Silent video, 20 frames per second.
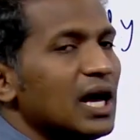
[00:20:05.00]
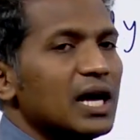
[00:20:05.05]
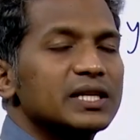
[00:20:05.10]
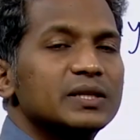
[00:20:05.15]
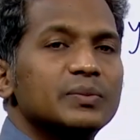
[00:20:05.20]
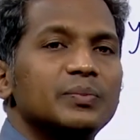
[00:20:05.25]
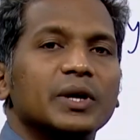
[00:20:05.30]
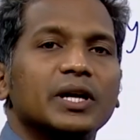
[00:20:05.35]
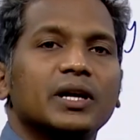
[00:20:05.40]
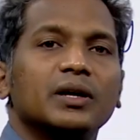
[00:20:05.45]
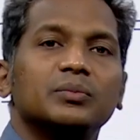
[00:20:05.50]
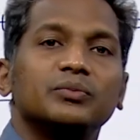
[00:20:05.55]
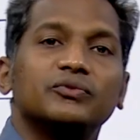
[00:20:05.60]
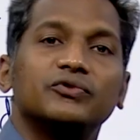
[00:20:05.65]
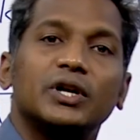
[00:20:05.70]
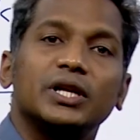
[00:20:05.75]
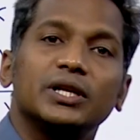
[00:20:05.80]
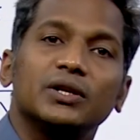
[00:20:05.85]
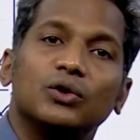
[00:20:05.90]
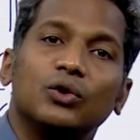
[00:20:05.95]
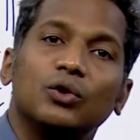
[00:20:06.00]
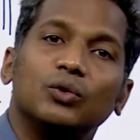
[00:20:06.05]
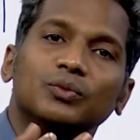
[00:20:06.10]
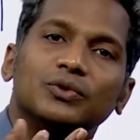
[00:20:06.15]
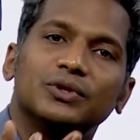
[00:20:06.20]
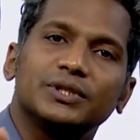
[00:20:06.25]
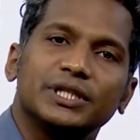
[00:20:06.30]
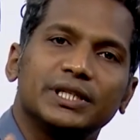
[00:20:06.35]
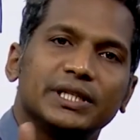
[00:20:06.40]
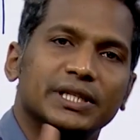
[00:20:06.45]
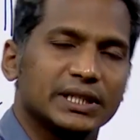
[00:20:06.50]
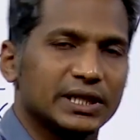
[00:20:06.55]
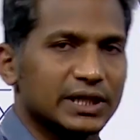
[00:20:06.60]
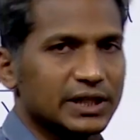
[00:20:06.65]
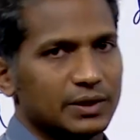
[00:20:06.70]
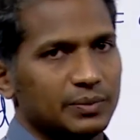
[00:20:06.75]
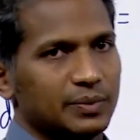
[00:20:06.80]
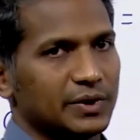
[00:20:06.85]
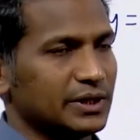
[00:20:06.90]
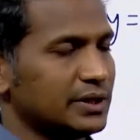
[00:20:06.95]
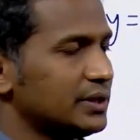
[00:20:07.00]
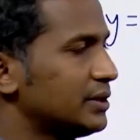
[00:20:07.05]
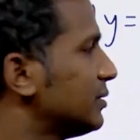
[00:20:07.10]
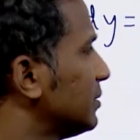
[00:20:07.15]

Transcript: has become one homogeneous expression.